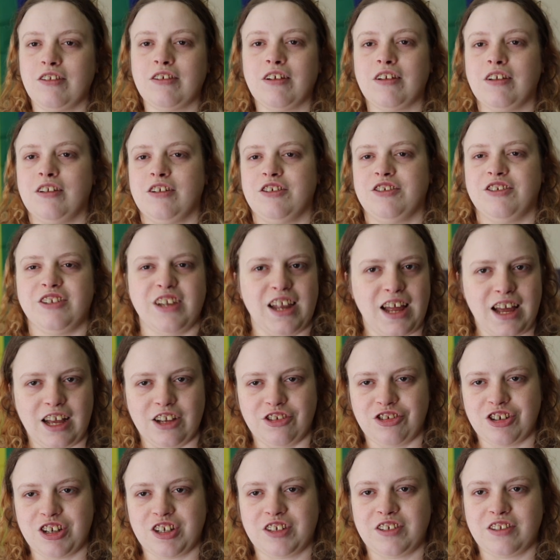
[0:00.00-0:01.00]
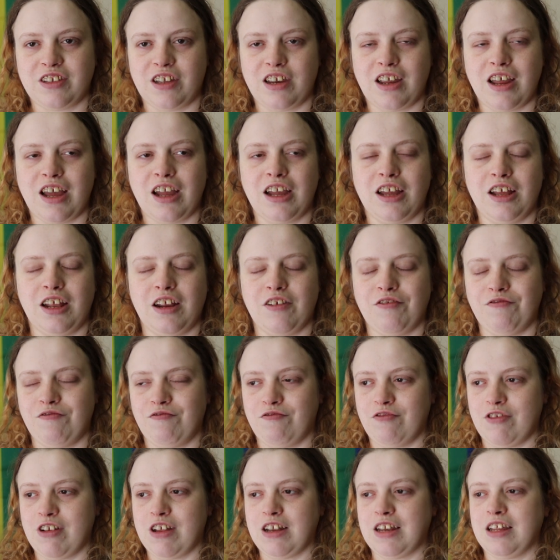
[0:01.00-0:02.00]
down the stairs yesterday and
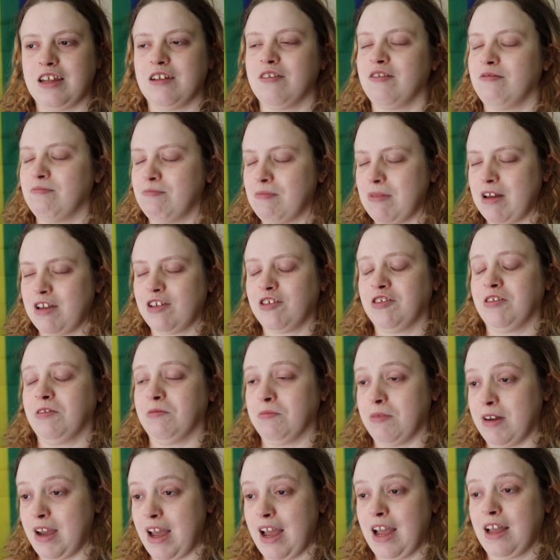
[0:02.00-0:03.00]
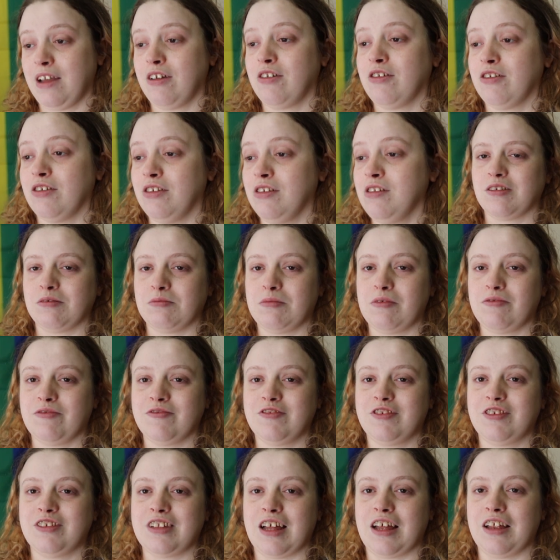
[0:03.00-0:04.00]
I really messed up my ankle. So I'm going
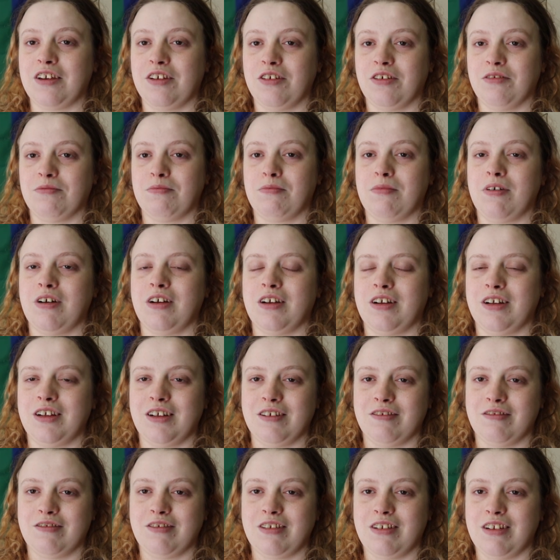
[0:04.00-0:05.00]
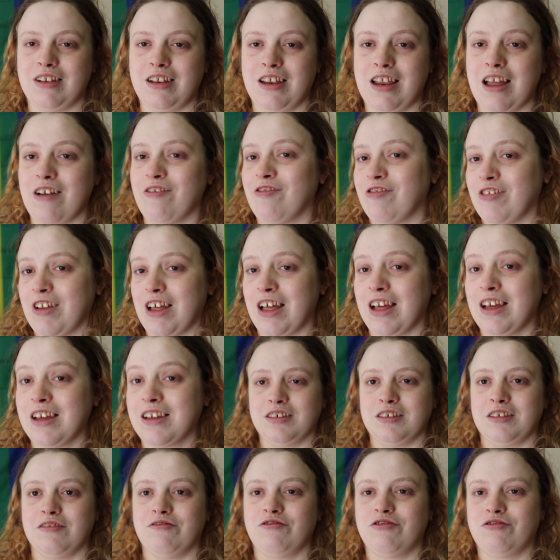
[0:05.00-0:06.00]
to stand on my left leg
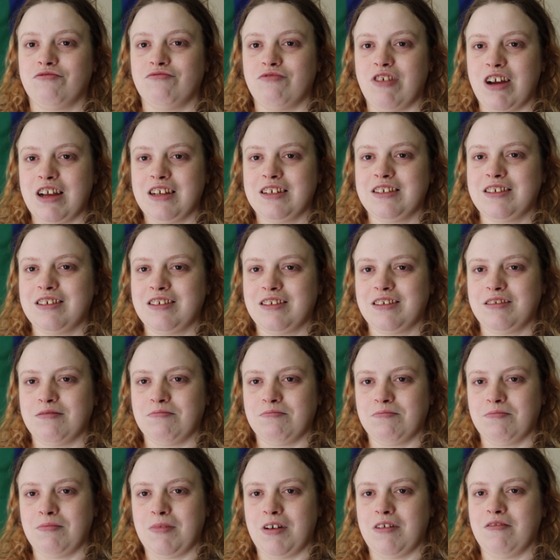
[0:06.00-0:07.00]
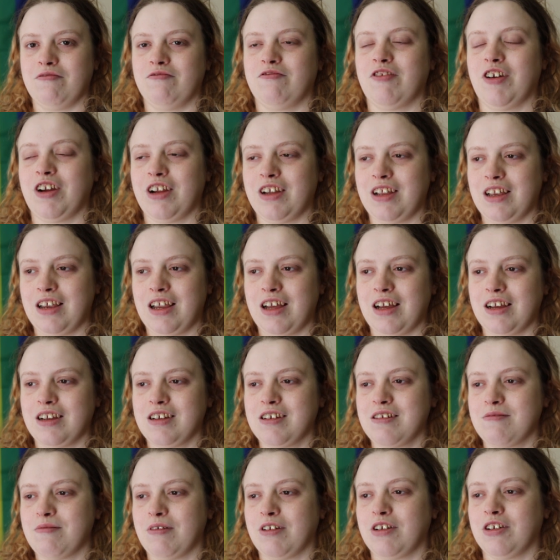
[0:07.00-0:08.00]
and just rest my right leg
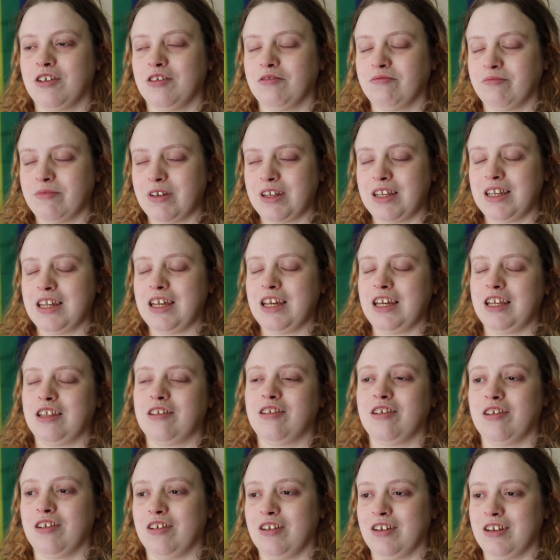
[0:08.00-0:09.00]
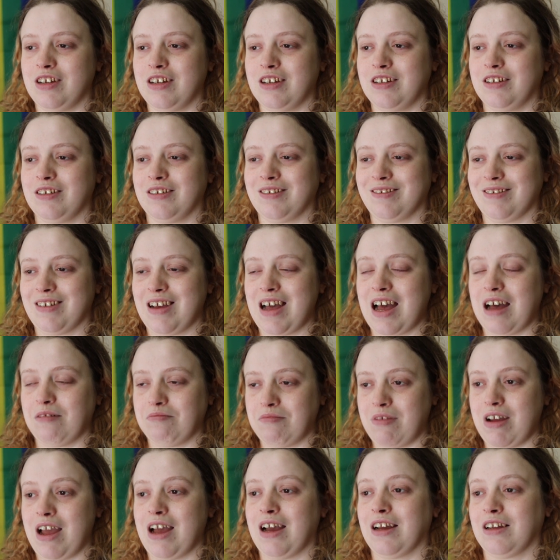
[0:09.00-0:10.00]
because my knee's hurting
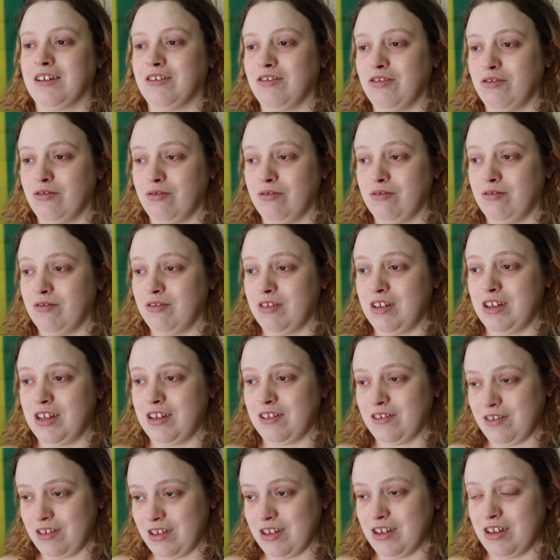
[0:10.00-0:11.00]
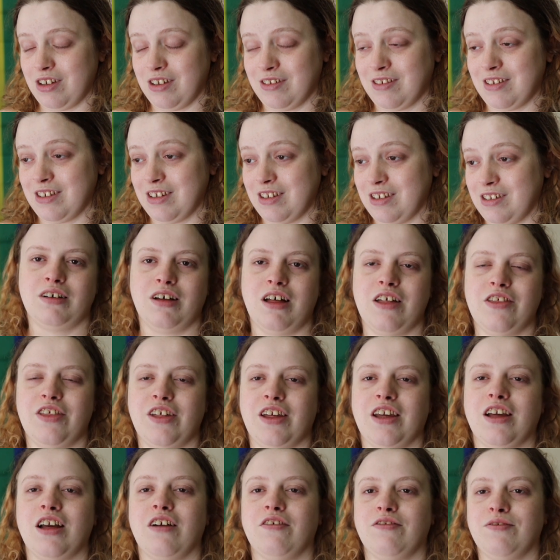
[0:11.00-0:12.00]
and my ankle is hurting. I
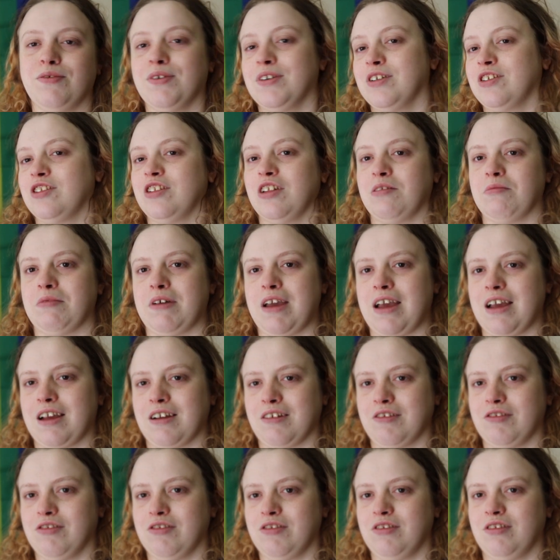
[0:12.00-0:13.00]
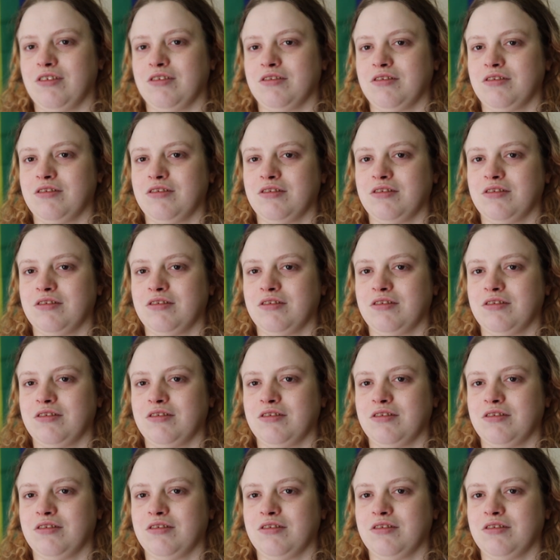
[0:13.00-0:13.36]
think I've twisted my ankle.